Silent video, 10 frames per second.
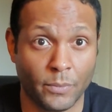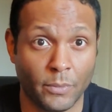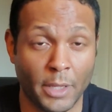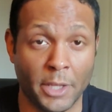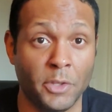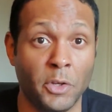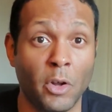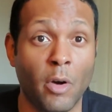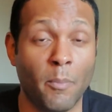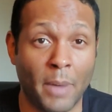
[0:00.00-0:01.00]
and you
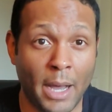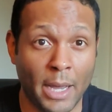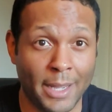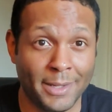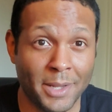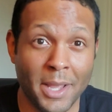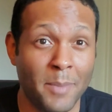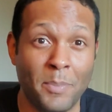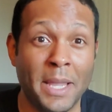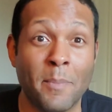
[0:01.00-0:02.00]
don't mind
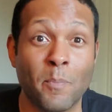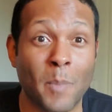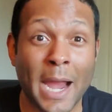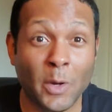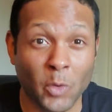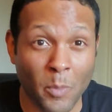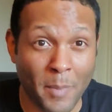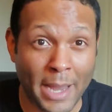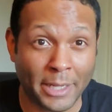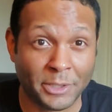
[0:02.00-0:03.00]
being
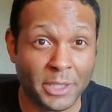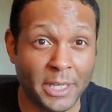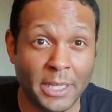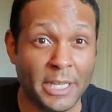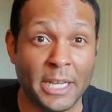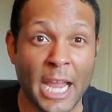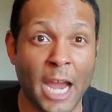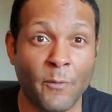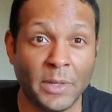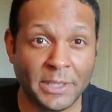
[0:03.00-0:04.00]
micromanaged in
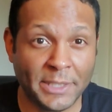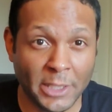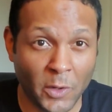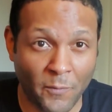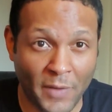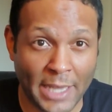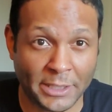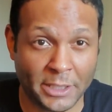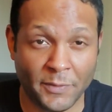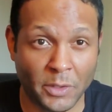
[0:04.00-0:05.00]
every single
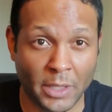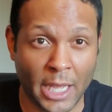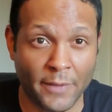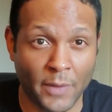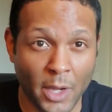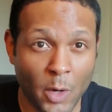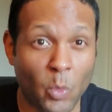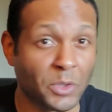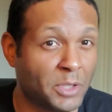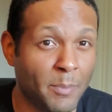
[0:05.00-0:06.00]
facet of your life,
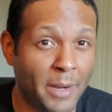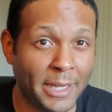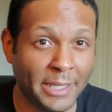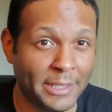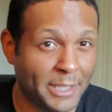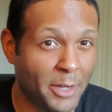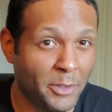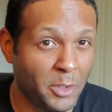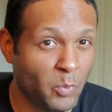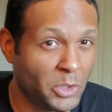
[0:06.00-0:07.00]
where somebody can tell
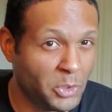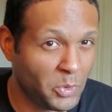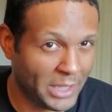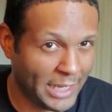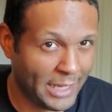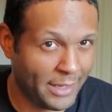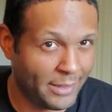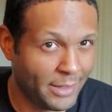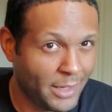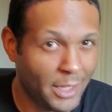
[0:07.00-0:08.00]
you what you can
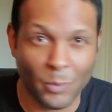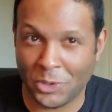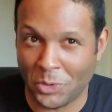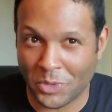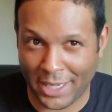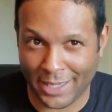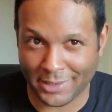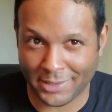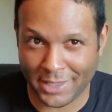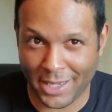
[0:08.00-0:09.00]
and what you can't
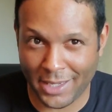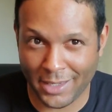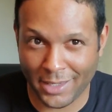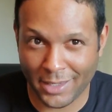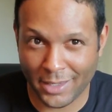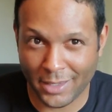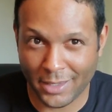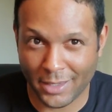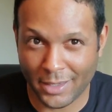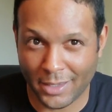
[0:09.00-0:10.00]
say,
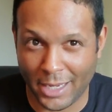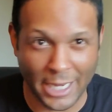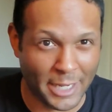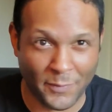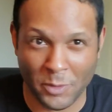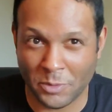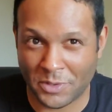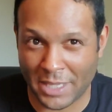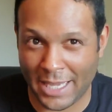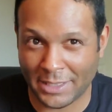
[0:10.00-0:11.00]
and if you
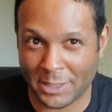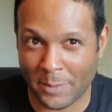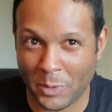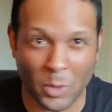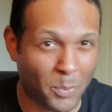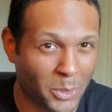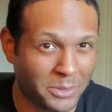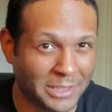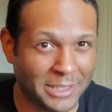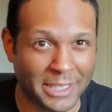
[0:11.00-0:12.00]
say something or
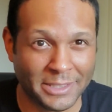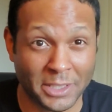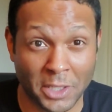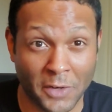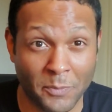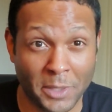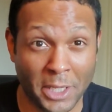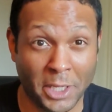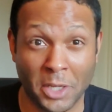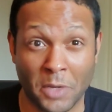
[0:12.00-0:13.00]
protest against the government,
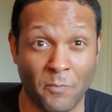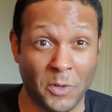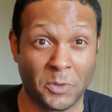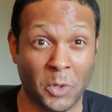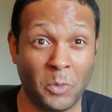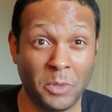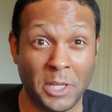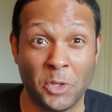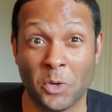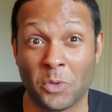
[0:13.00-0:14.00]
it can result in
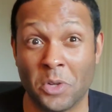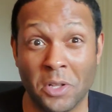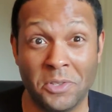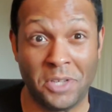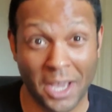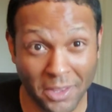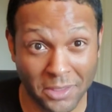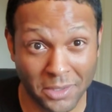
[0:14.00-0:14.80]
your death.